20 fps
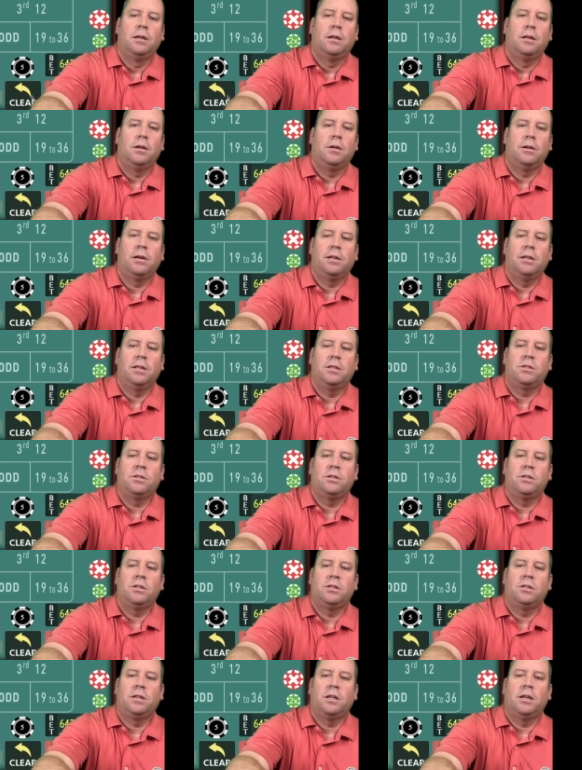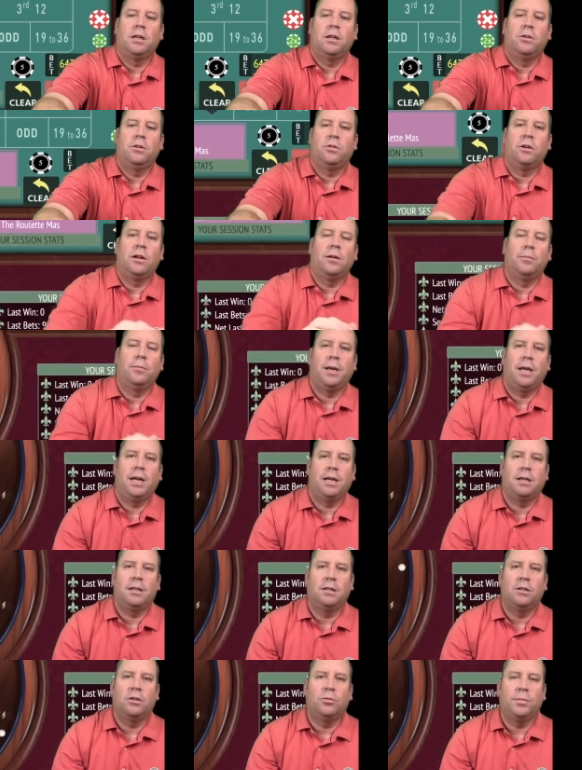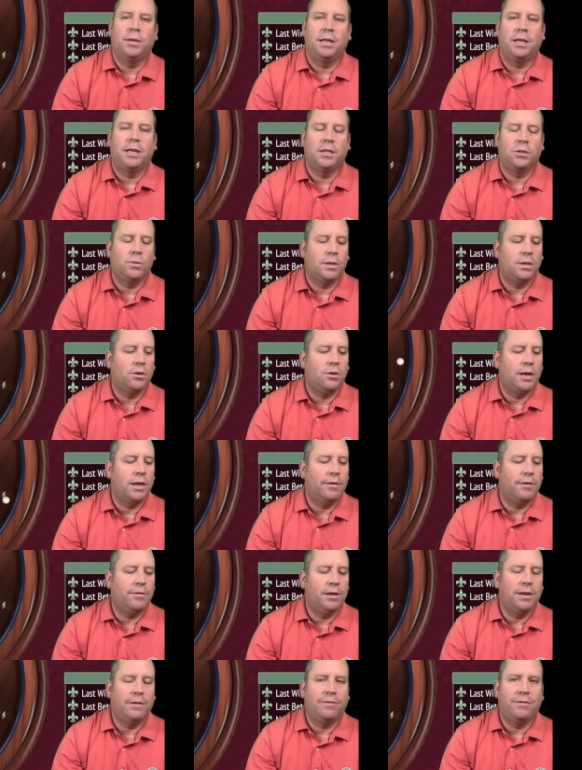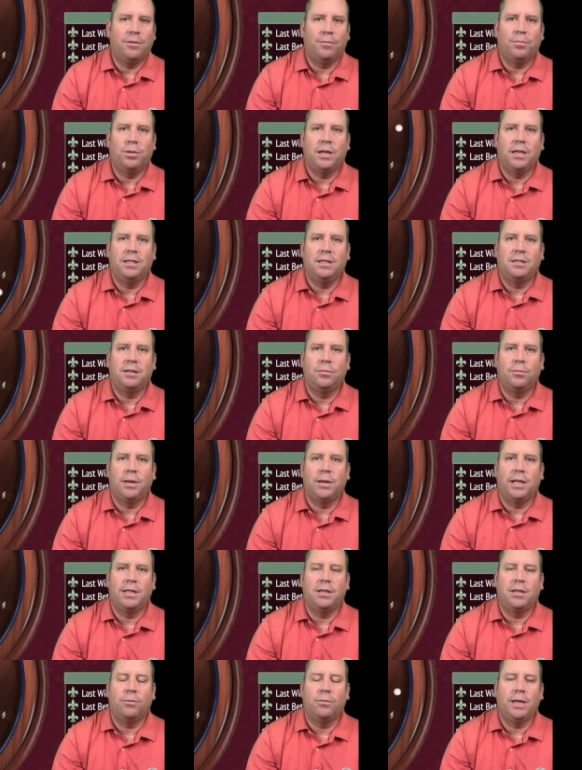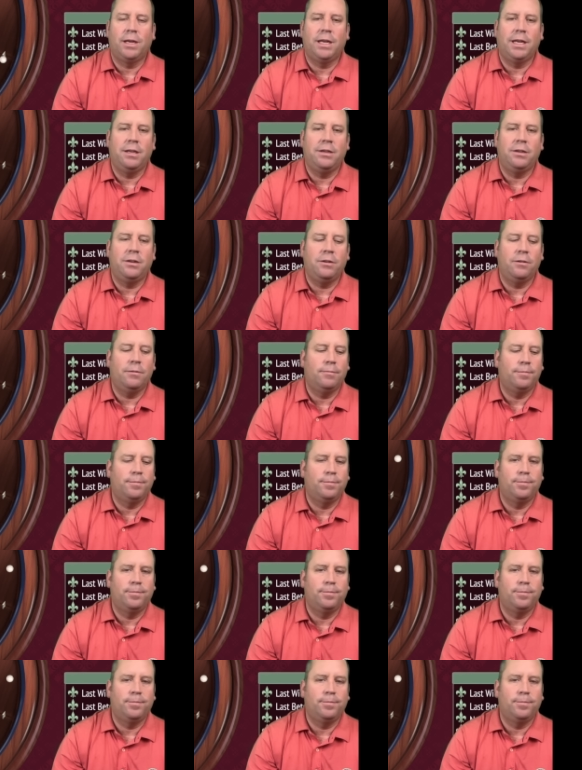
All right, let's just uh, draw it back a mm. little bit because we don't have enough to place the bet that we need to.